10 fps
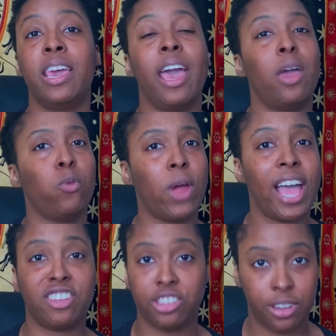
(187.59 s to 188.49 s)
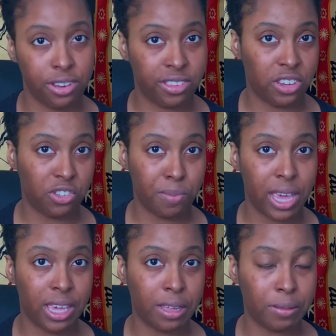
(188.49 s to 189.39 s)
and rash in their
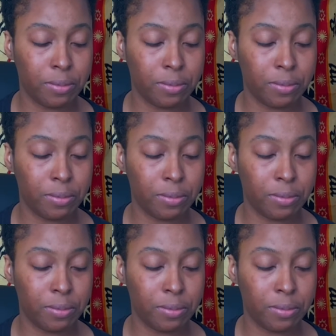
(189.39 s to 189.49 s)
decision-making.